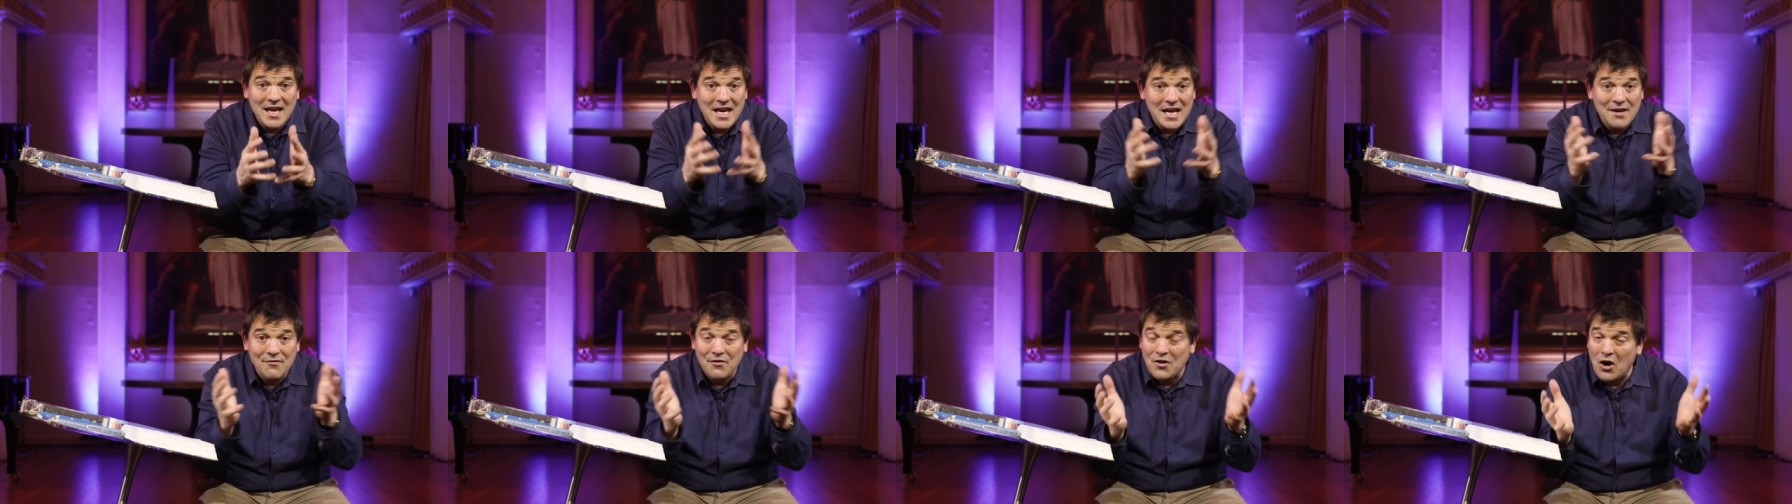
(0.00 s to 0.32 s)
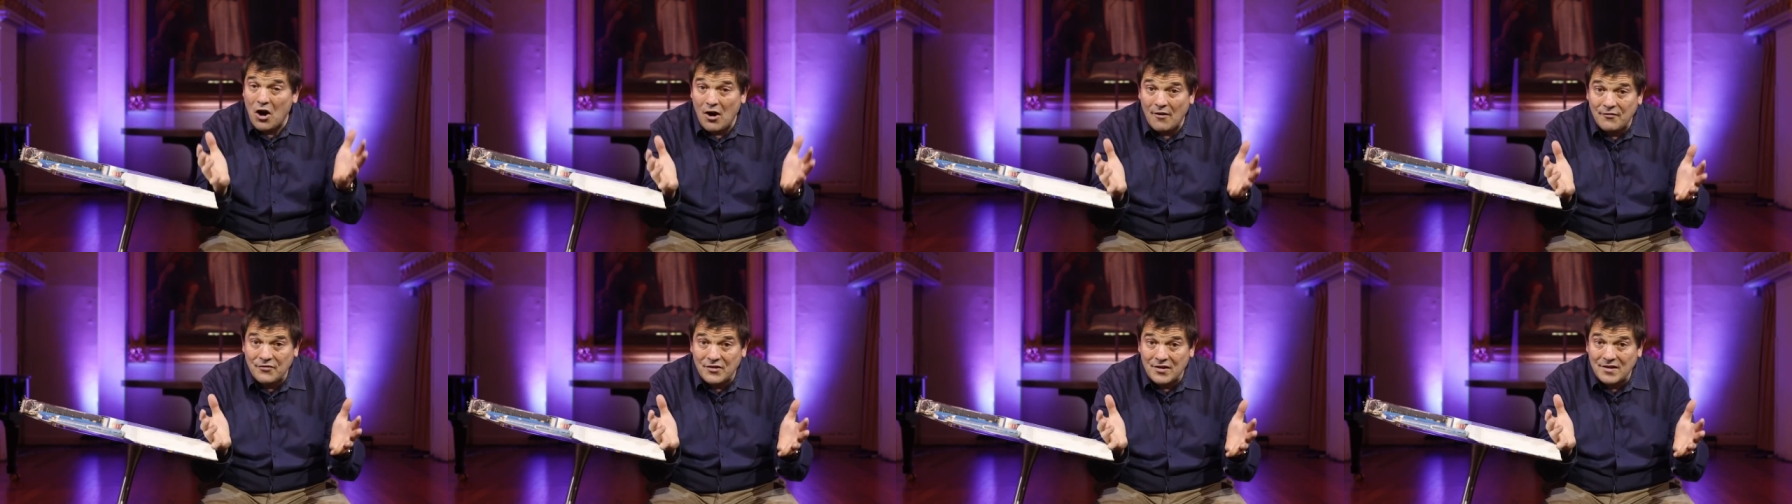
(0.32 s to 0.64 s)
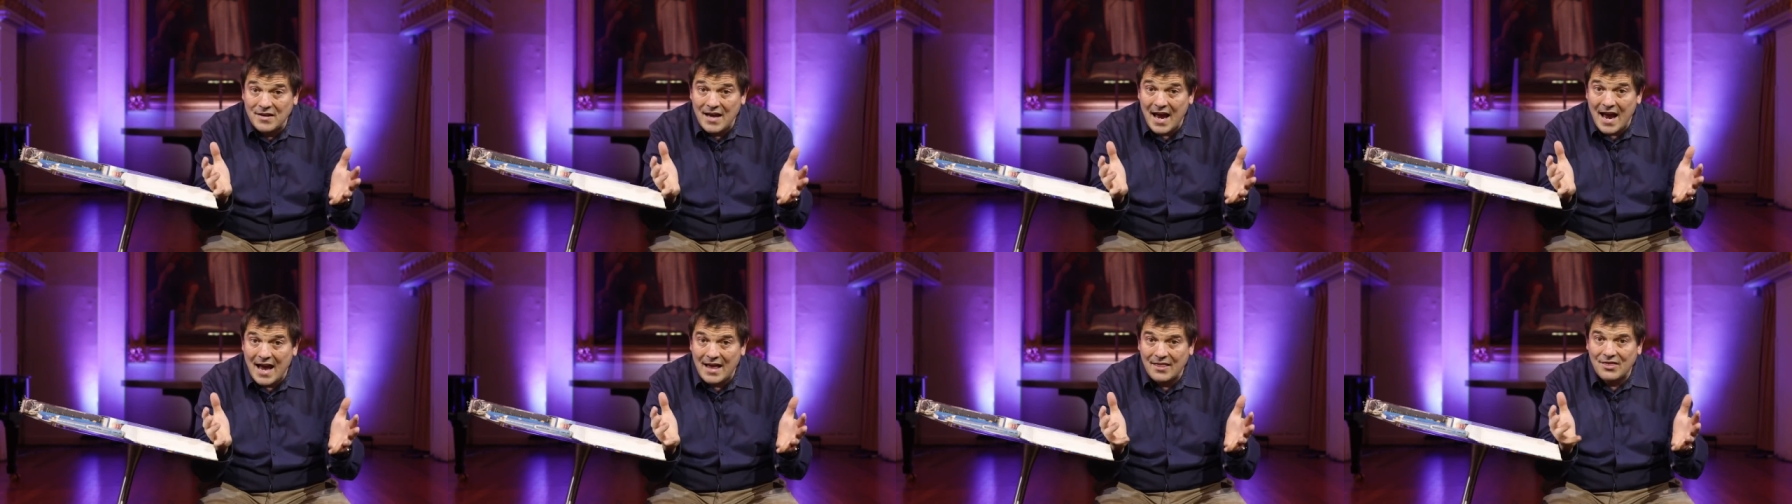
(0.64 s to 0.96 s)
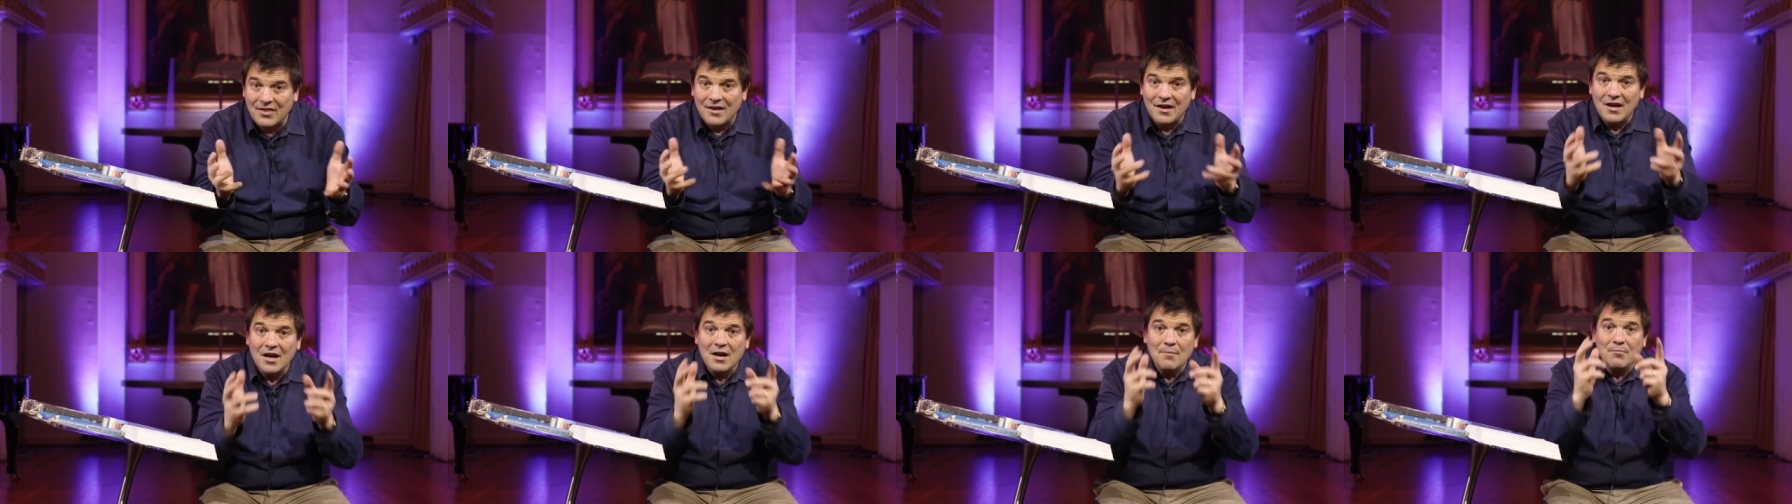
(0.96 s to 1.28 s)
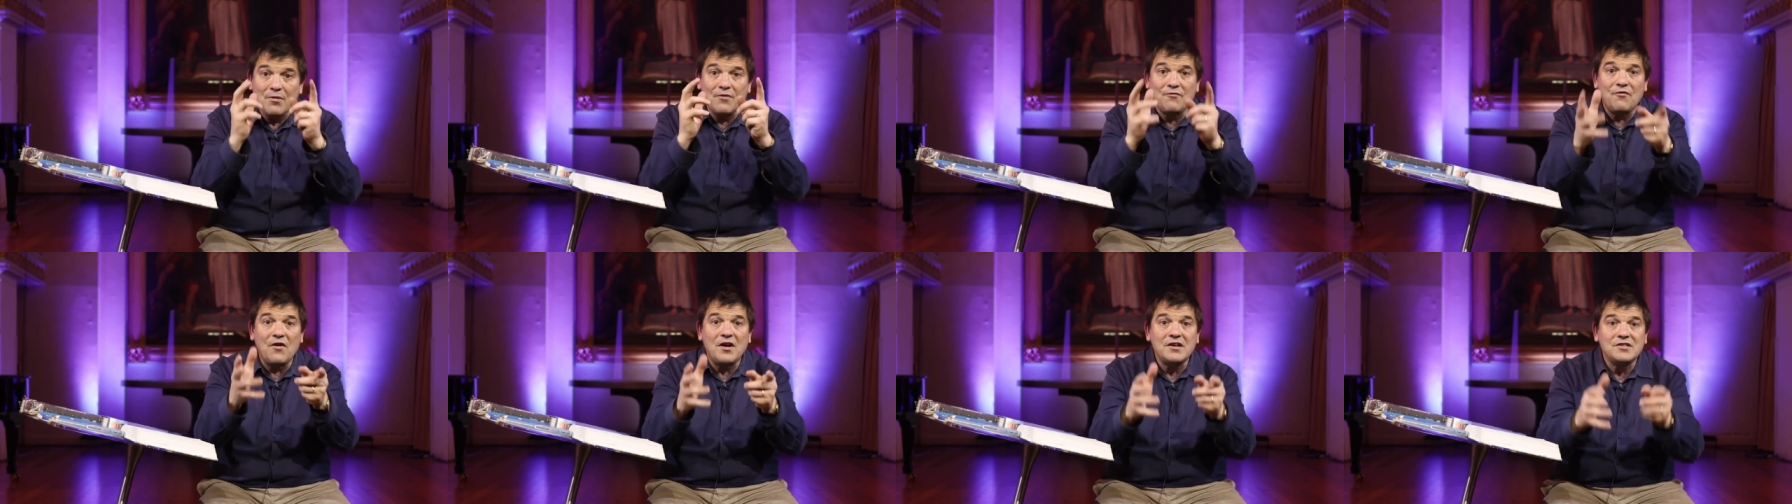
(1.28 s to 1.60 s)
even after death.
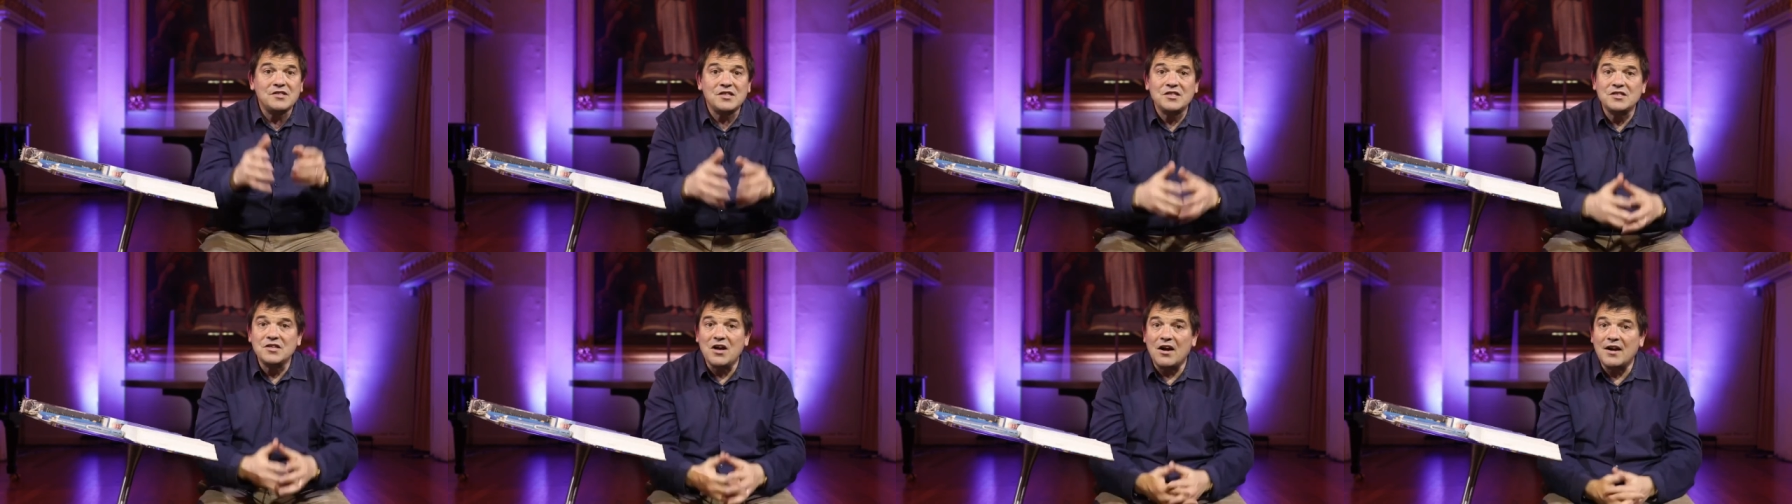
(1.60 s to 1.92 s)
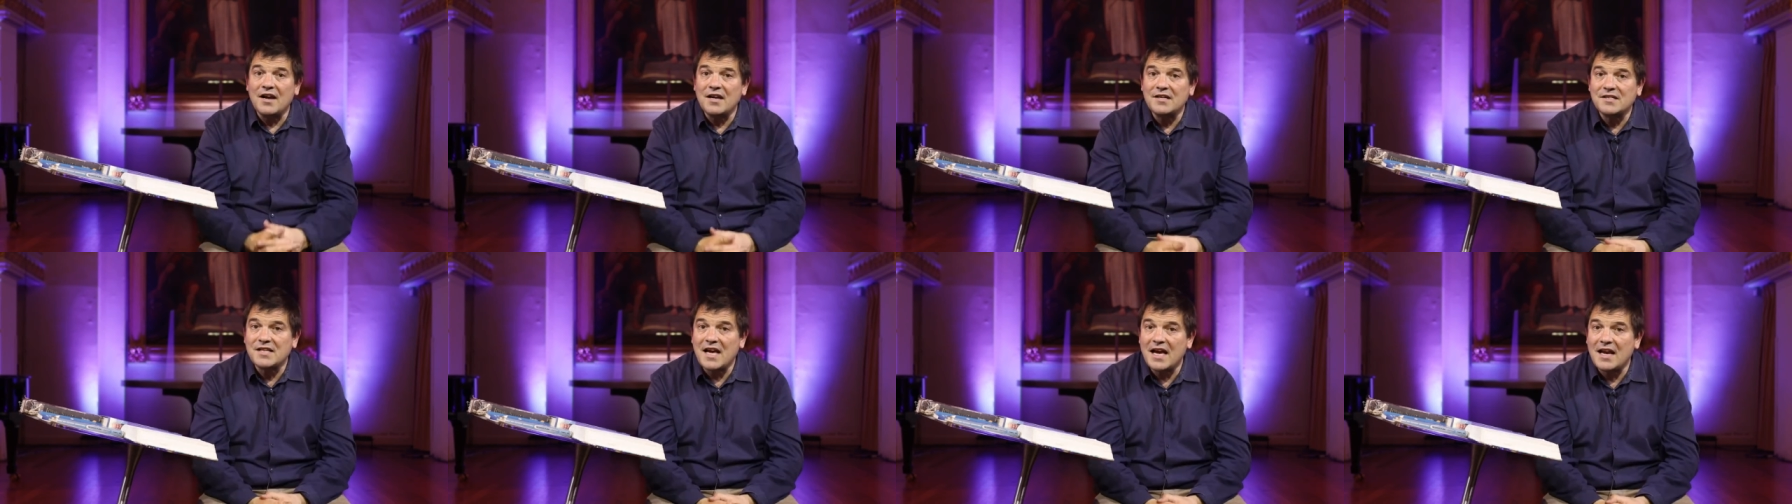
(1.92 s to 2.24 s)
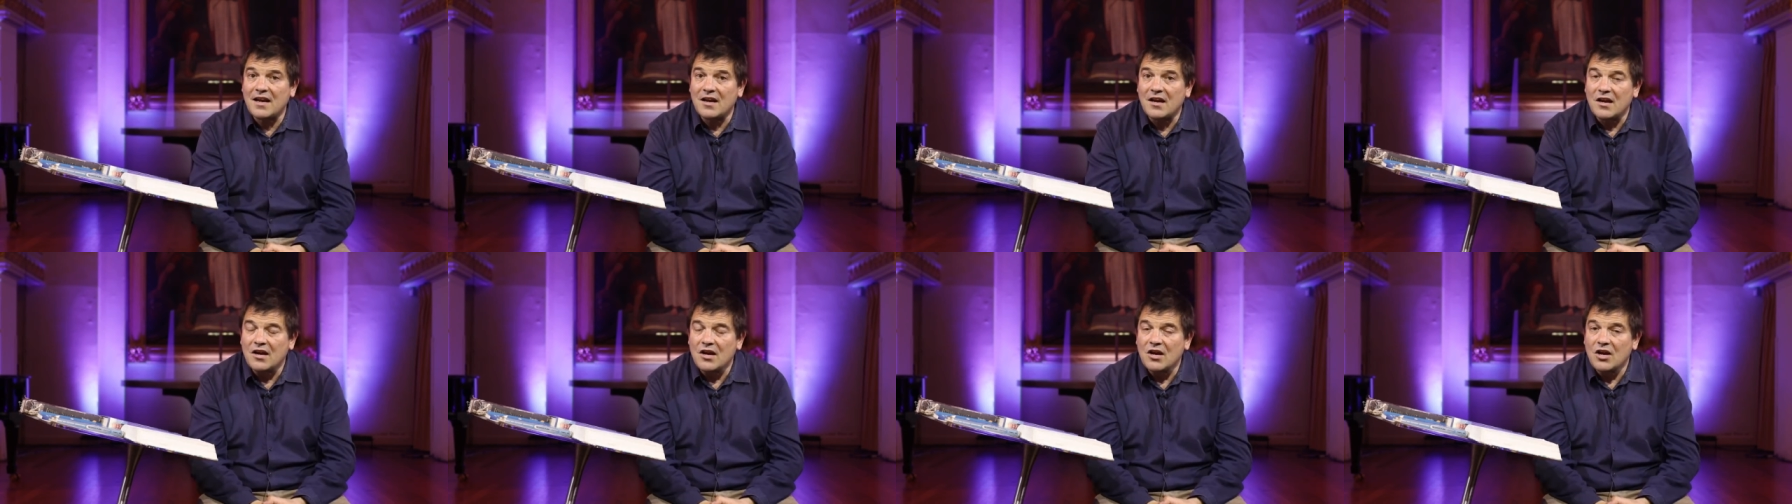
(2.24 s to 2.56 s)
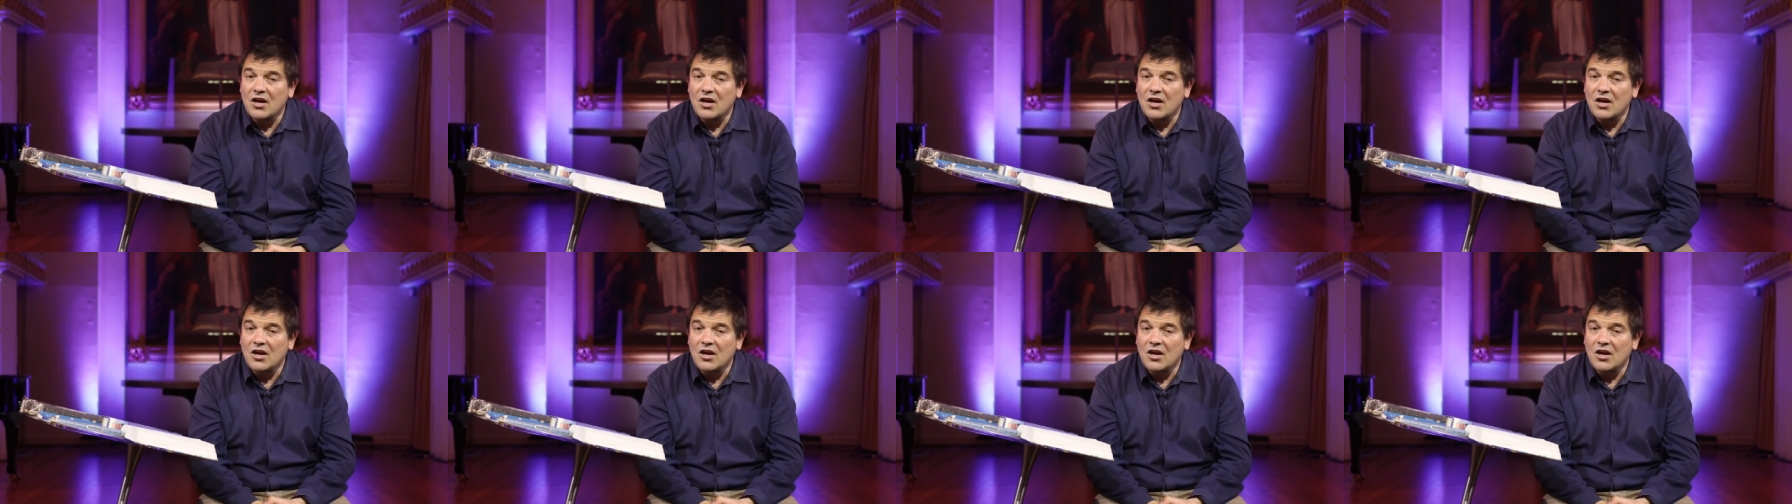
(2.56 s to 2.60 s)
But verses nine and ten,